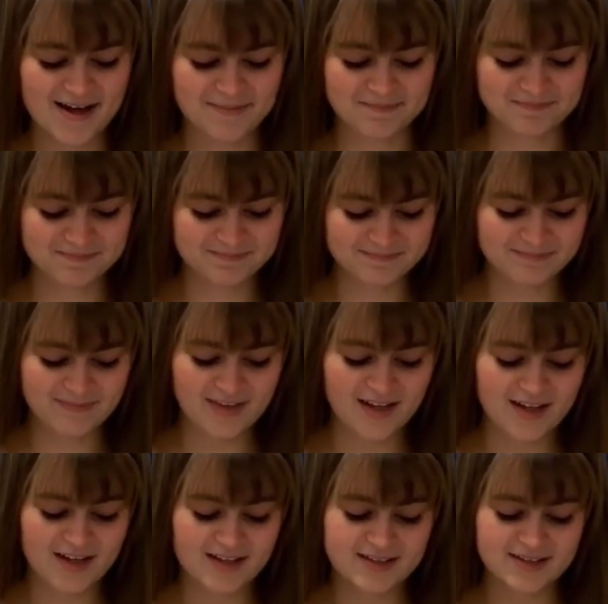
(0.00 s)
um,
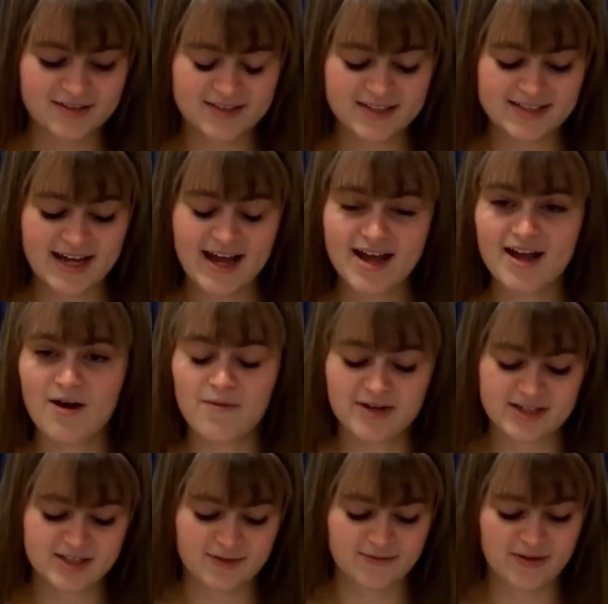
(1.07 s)
so today I
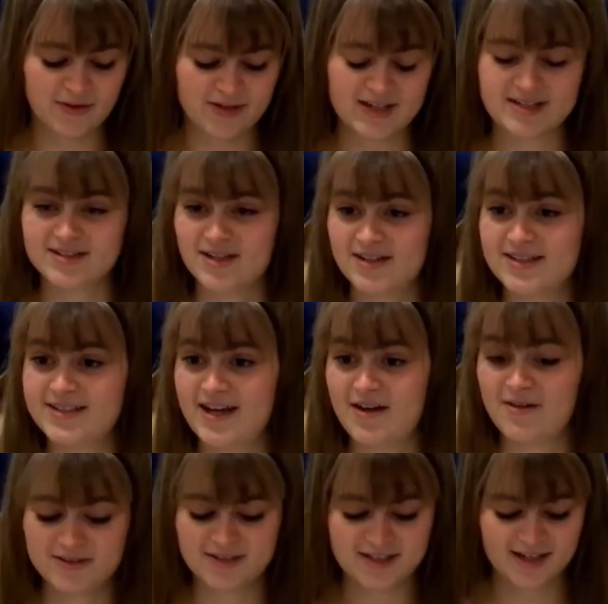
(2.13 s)
wanted to focus on
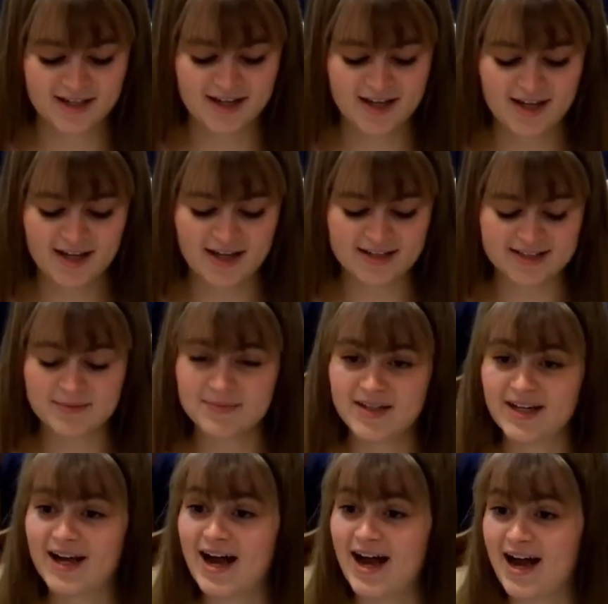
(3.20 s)
doubt. It's
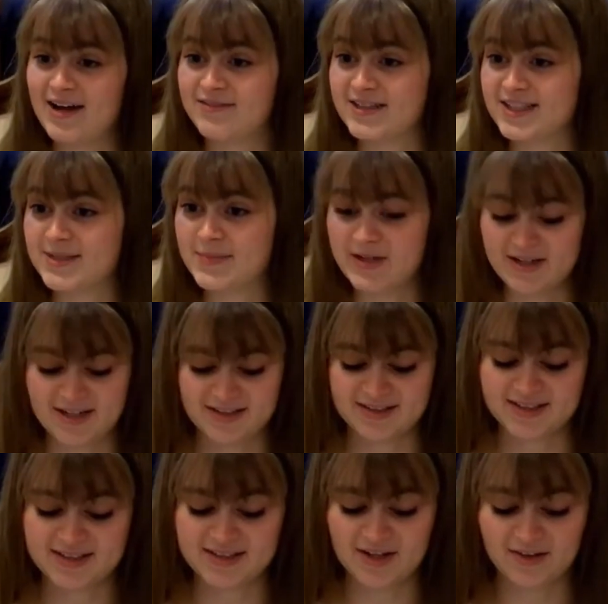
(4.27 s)
something I've
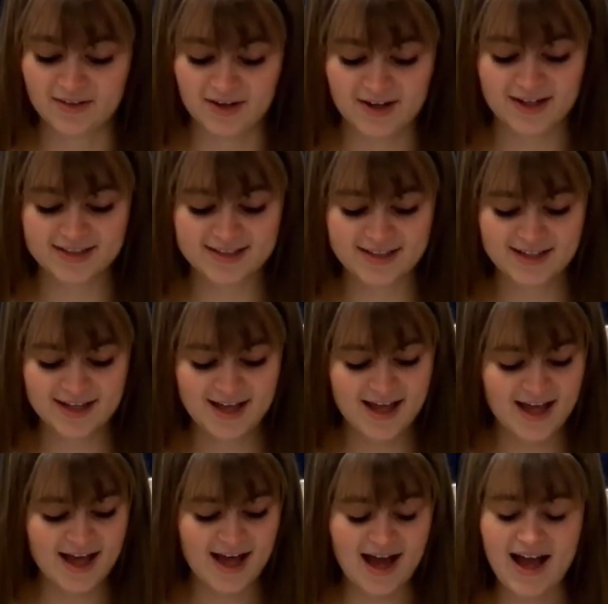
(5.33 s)
experienced a lot.
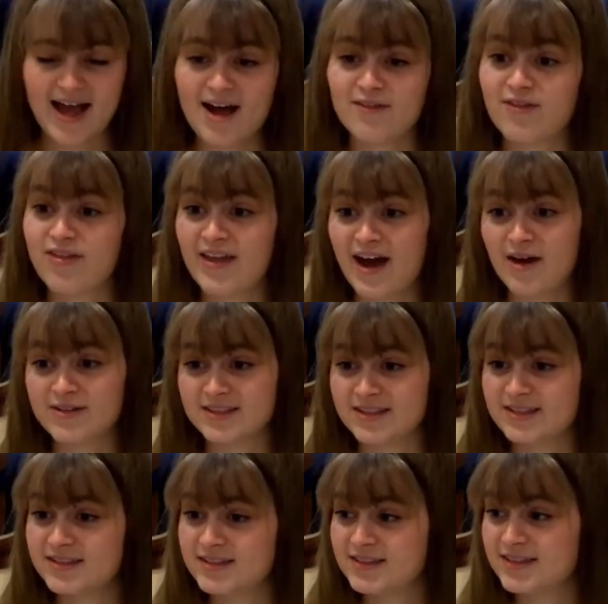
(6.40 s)
I have
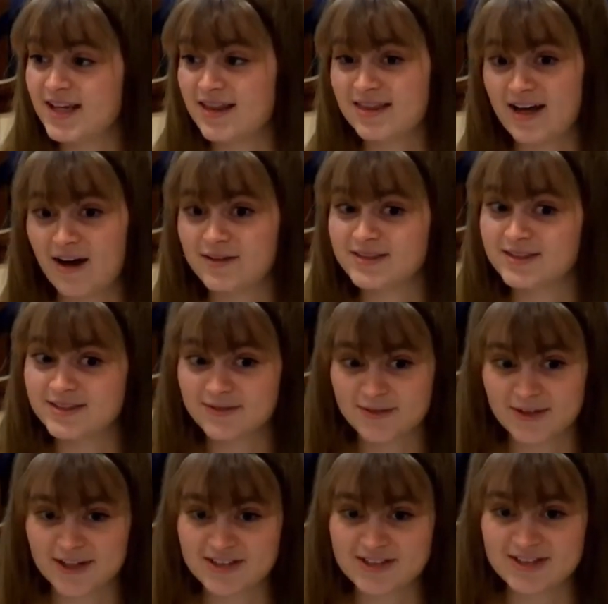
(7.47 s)
thousands and thousands of
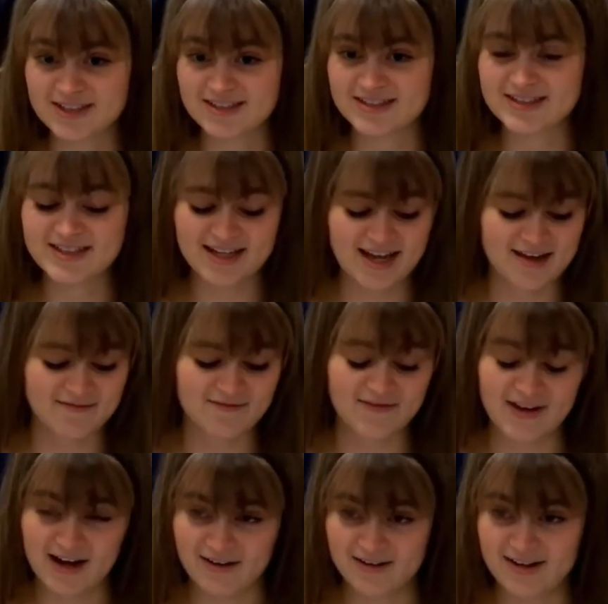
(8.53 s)
questions and
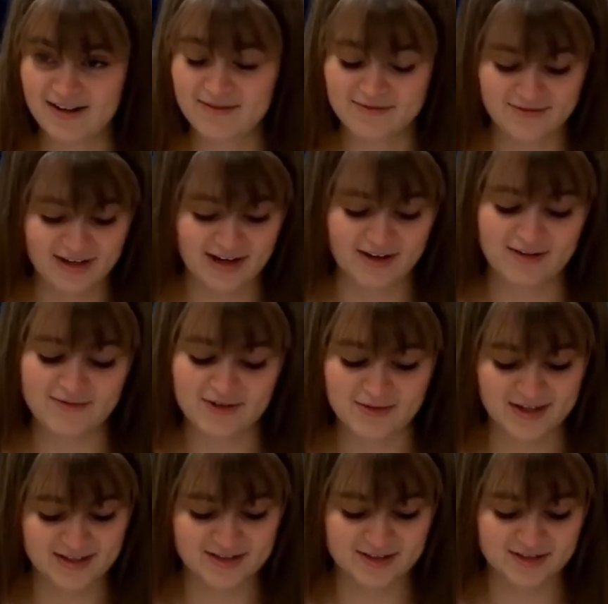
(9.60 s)
very, very few
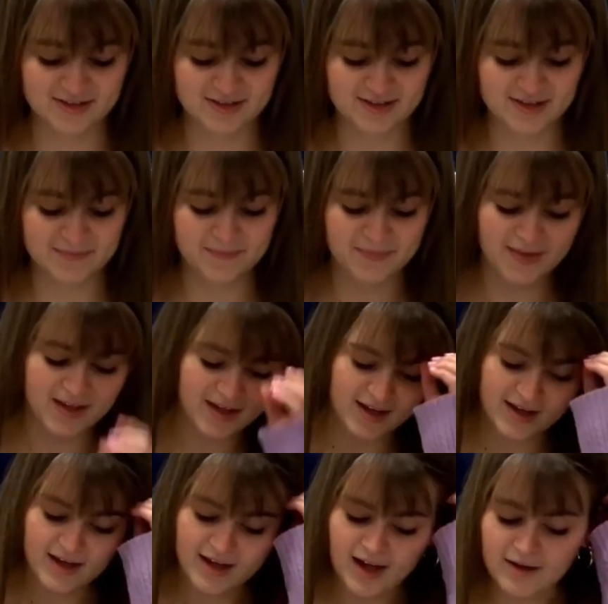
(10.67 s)
answers.
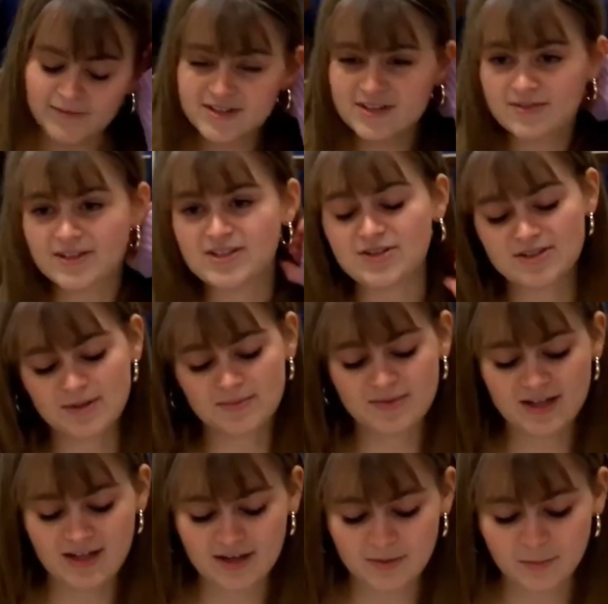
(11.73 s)
I'm going to read you
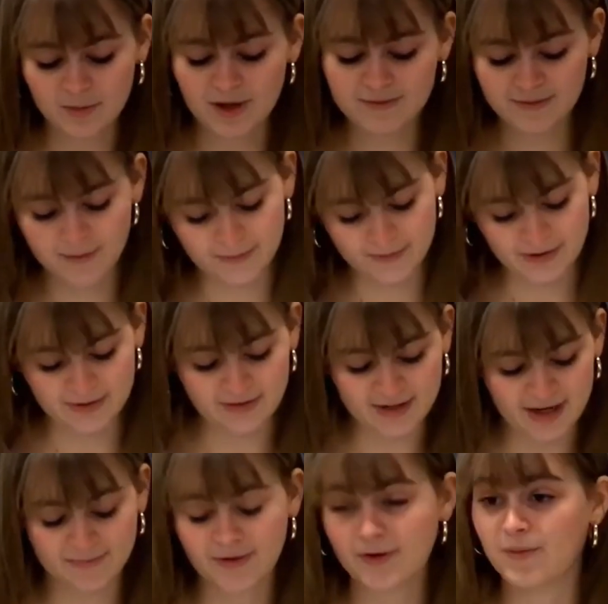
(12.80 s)
something word for word that
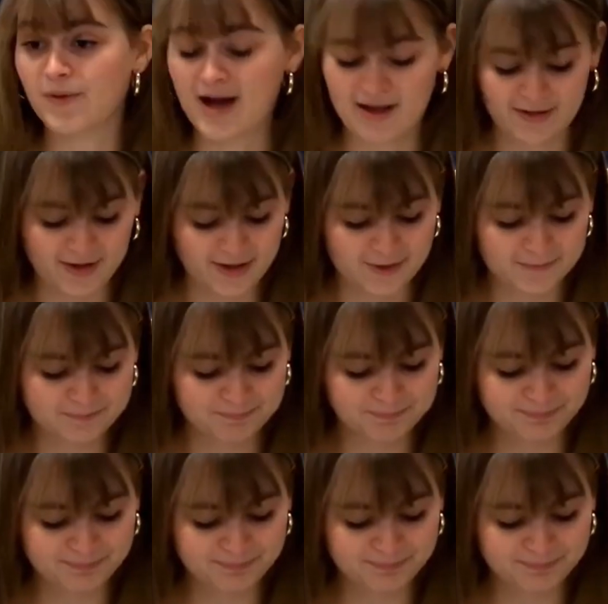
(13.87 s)
I wrote a while ago.